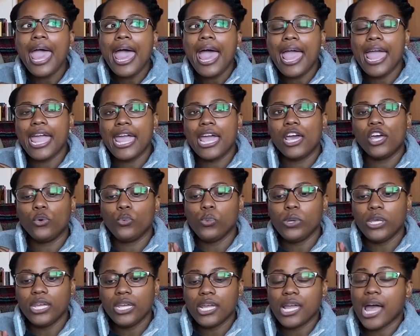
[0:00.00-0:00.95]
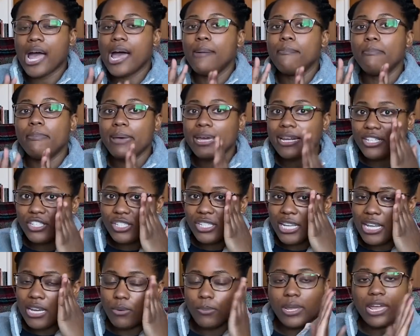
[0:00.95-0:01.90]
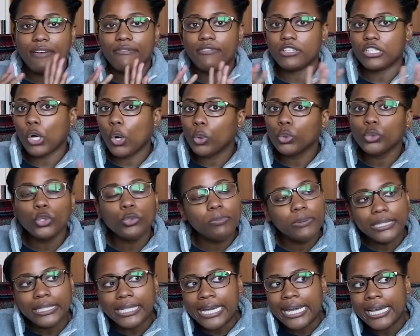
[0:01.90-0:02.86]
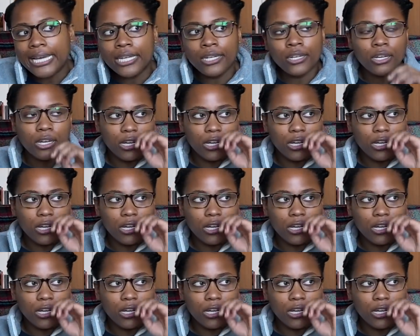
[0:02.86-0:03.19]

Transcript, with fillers: and we got medicine. We have this whole new plan.